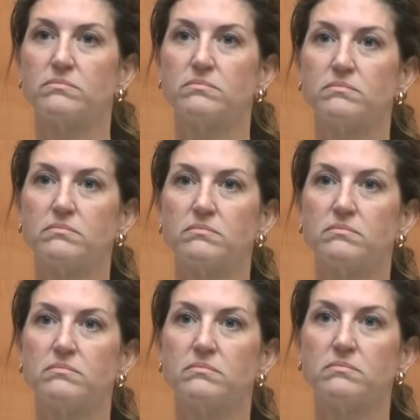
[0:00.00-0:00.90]

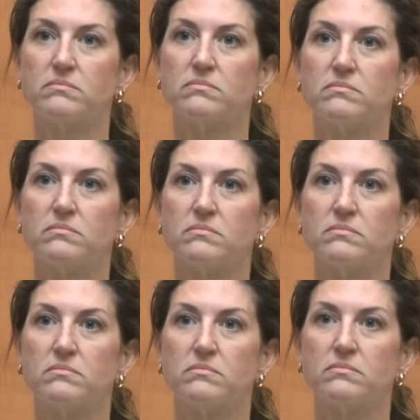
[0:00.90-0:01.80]

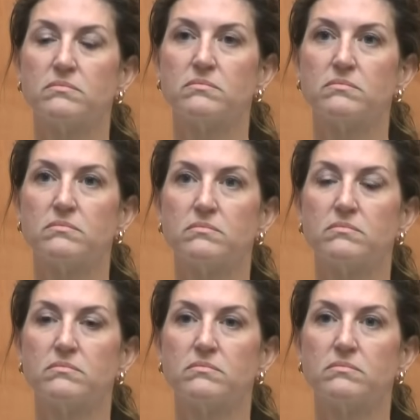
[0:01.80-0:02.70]

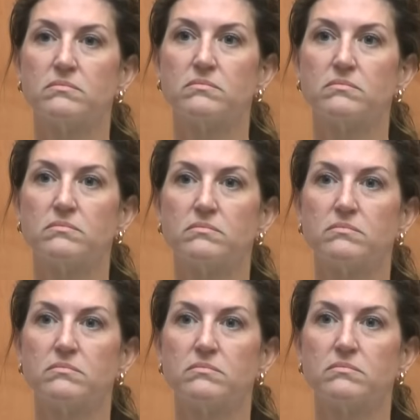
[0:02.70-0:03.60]

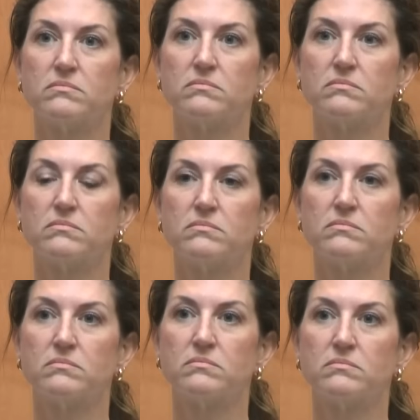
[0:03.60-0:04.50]

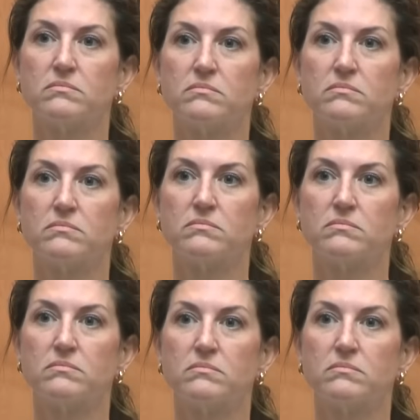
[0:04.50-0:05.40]

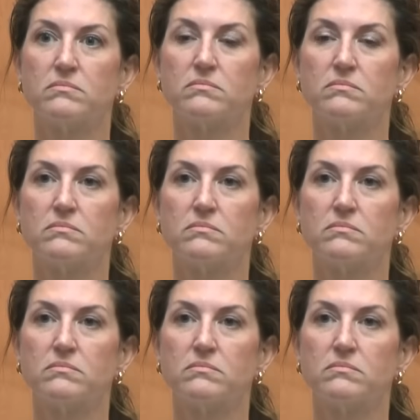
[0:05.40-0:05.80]
No one is speaking in this clip.